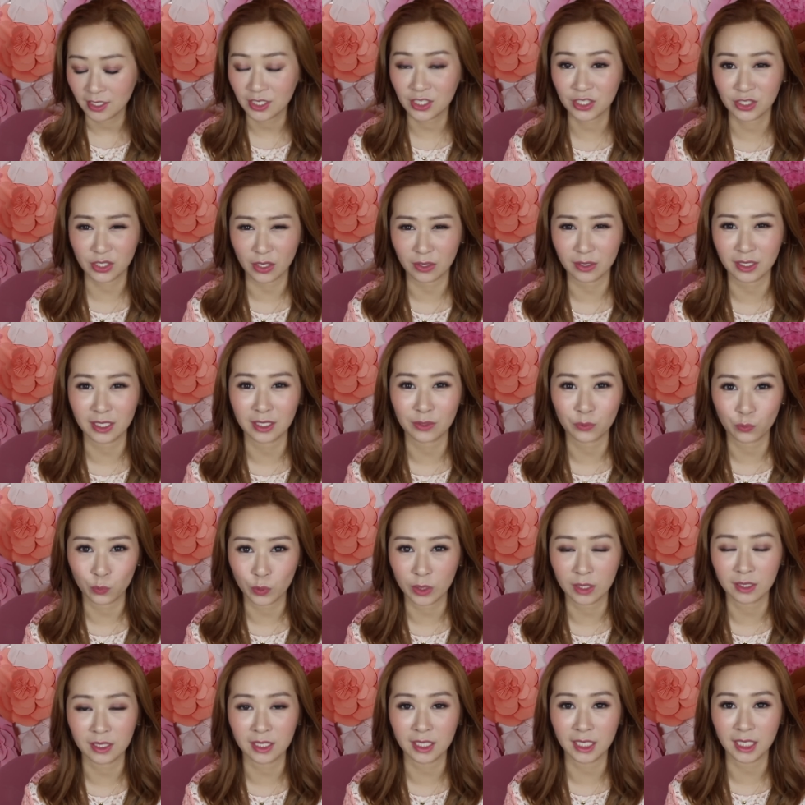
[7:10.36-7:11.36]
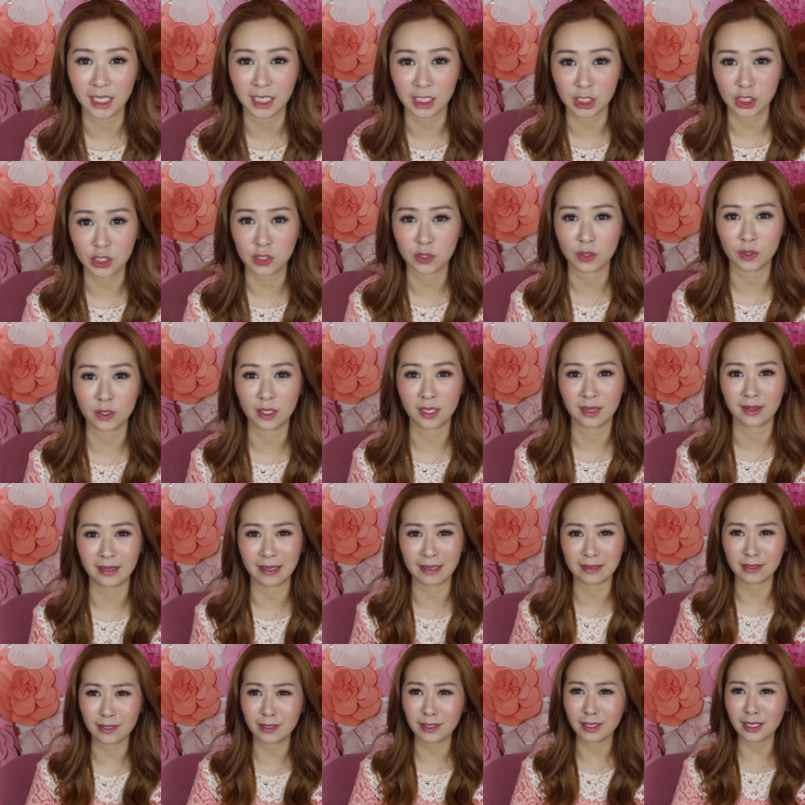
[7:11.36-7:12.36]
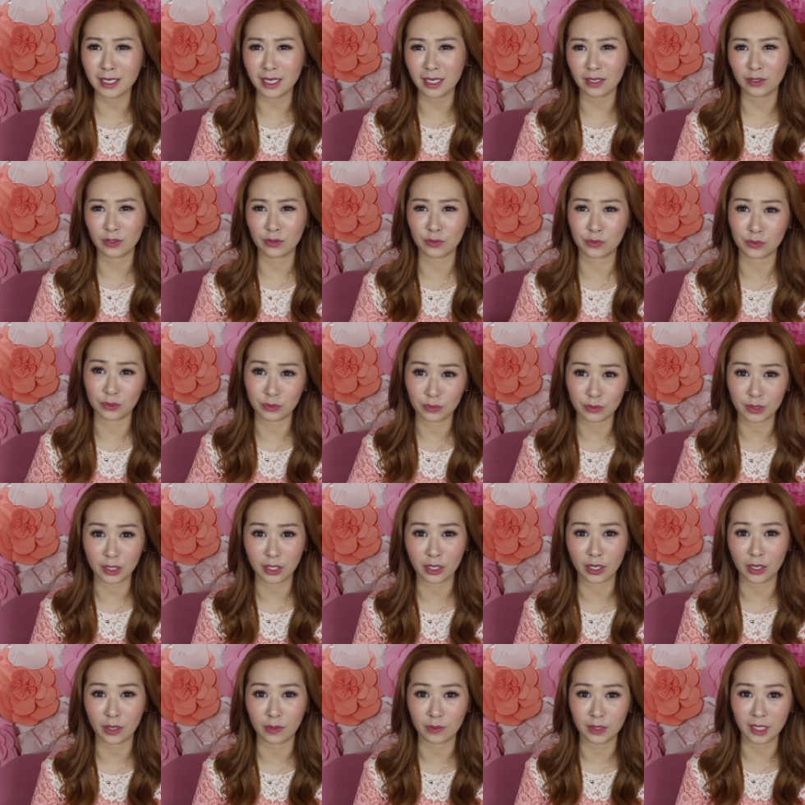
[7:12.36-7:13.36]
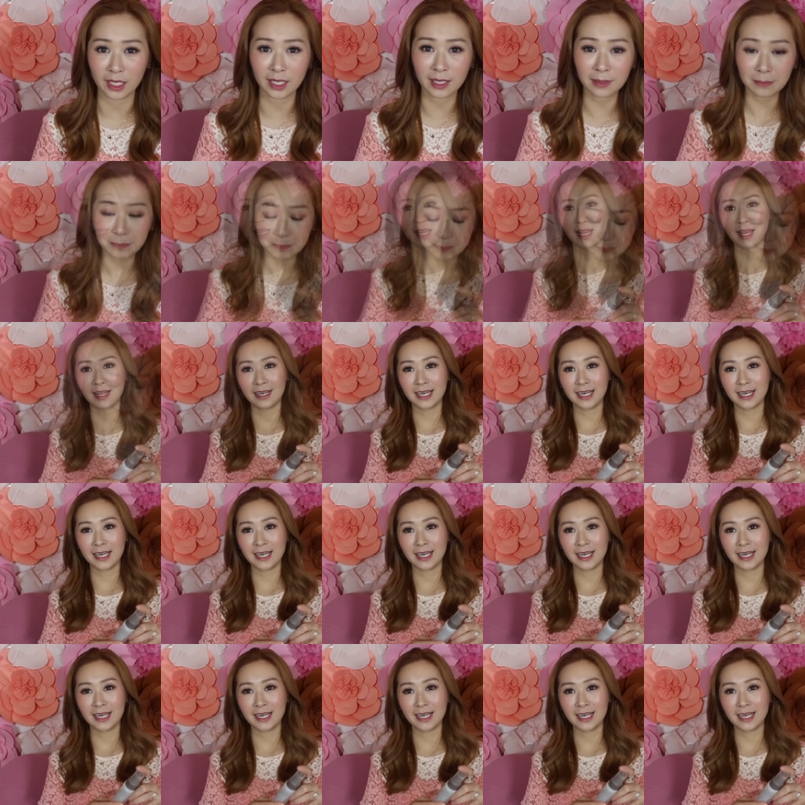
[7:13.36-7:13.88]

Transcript: sunken really into the leather through the coating.